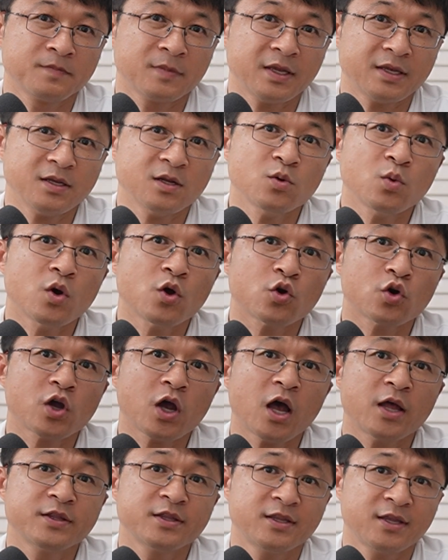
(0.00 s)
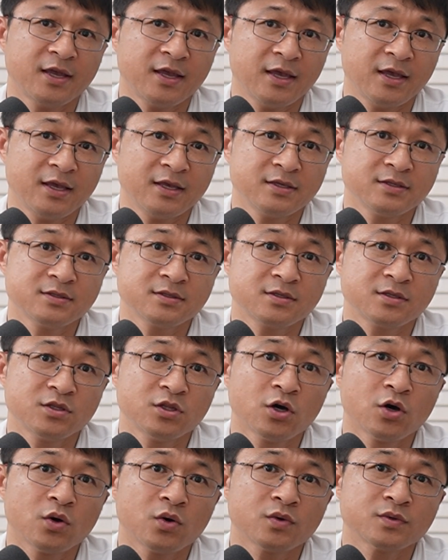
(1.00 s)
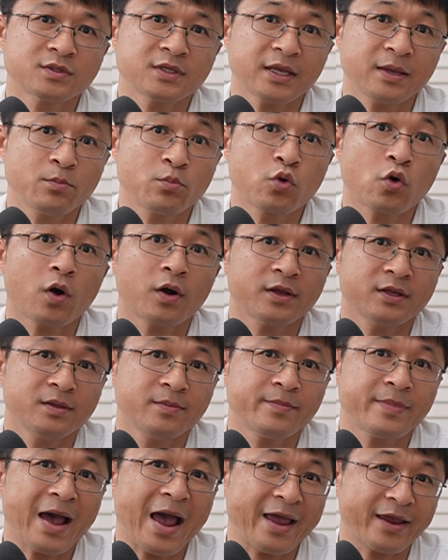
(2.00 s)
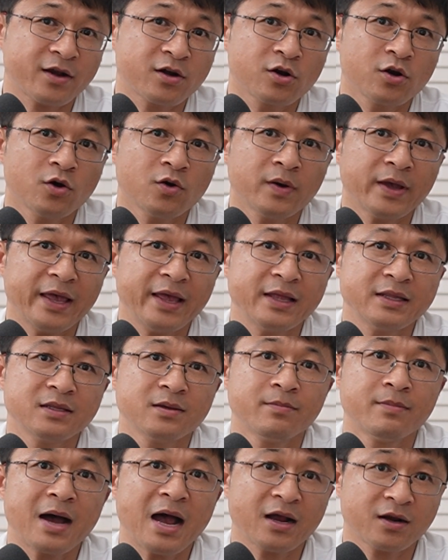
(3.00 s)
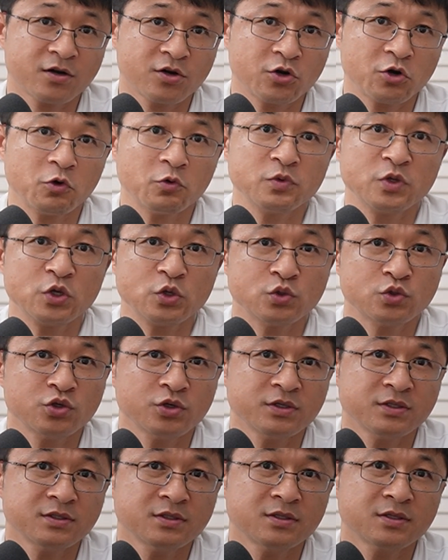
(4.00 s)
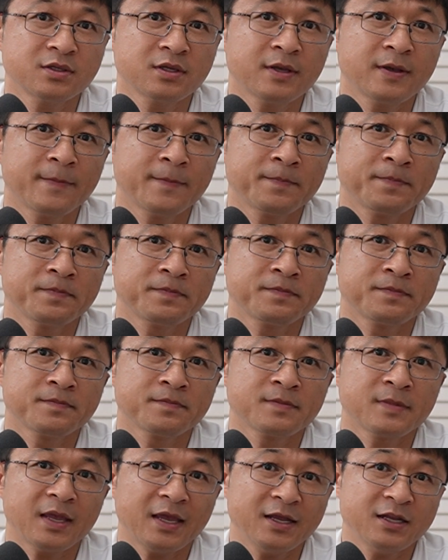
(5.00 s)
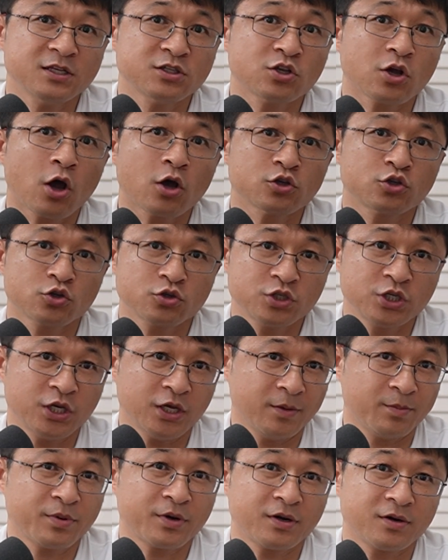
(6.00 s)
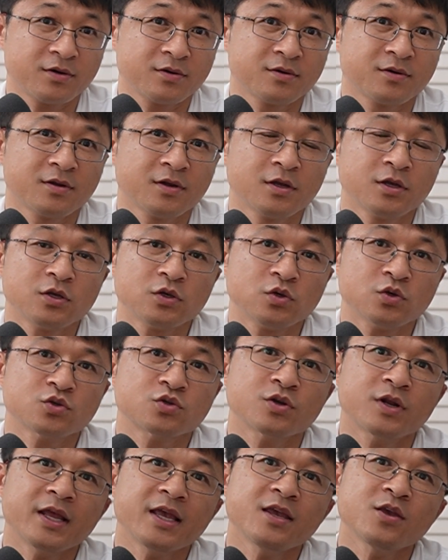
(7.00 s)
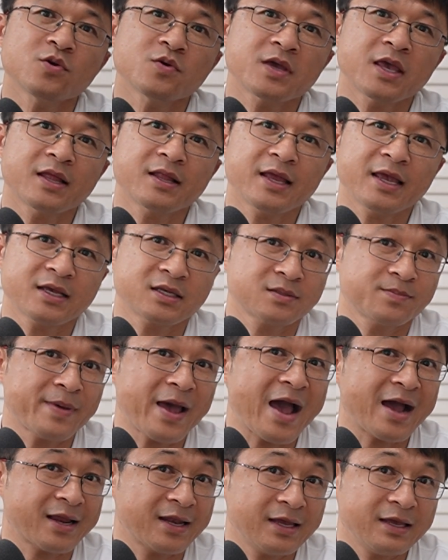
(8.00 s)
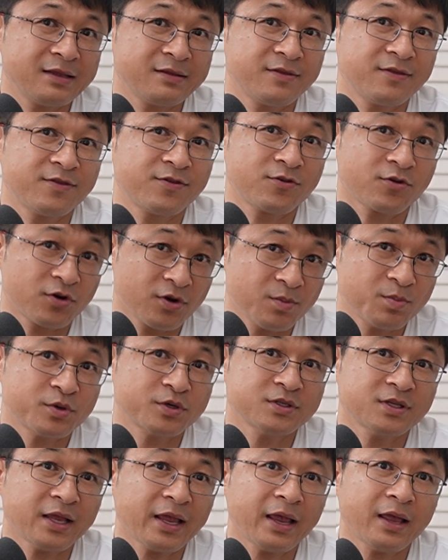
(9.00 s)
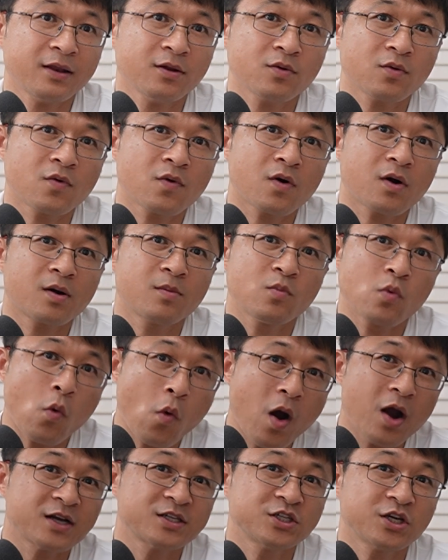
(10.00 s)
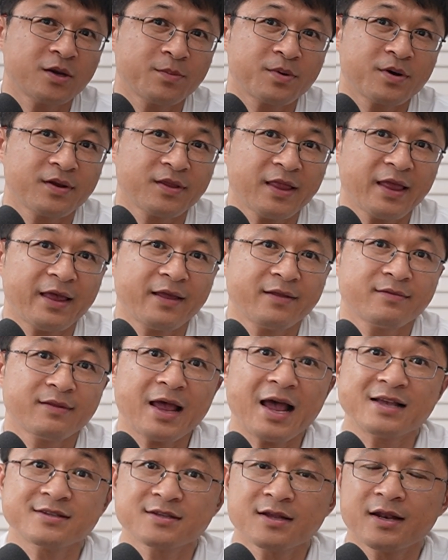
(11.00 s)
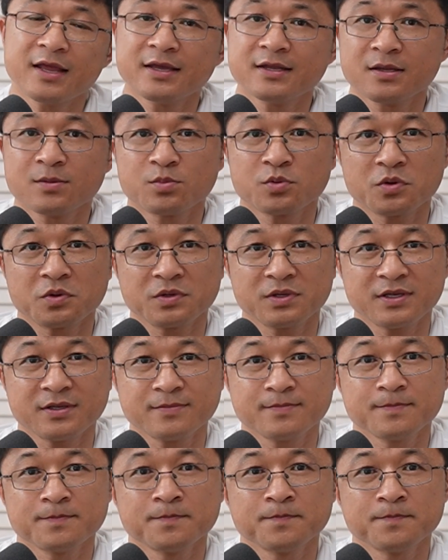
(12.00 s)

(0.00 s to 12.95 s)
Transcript: It will contain those important micro and macronutrients. It is also cheaper. Usually you can expect it 30% or more cheaper than acylated protein.